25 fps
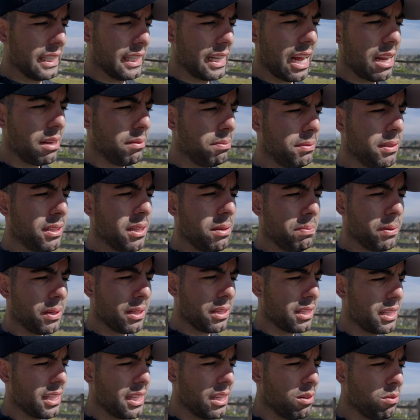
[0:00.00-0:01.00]
And I've
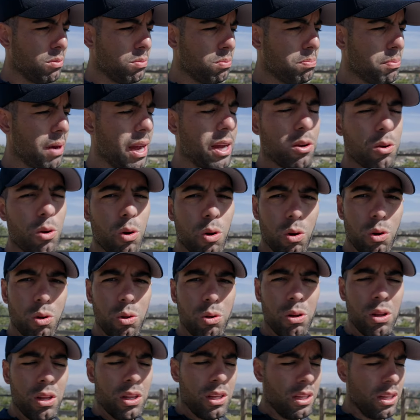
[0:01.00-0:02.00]
typically, my
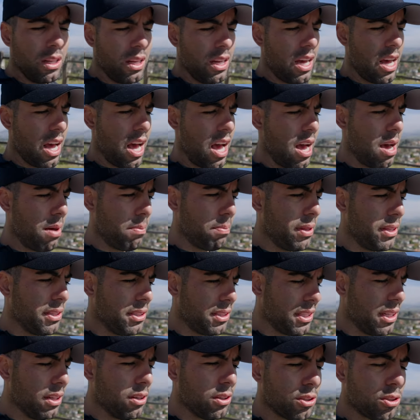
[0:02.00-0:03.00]
goal
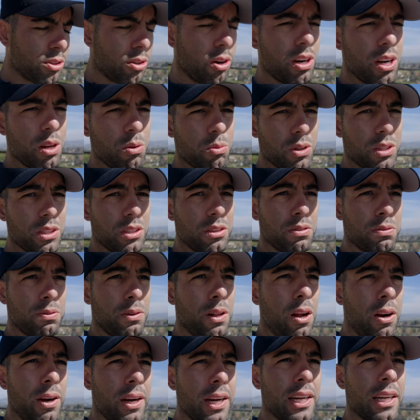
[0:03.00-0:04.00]
this year starting was
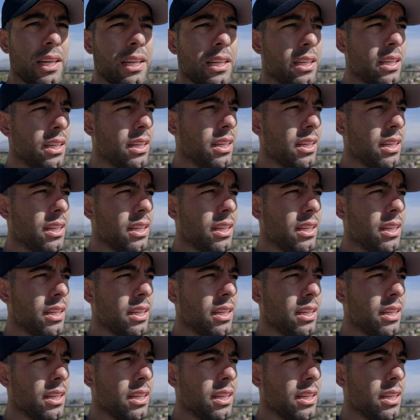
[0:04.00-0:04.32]
flyering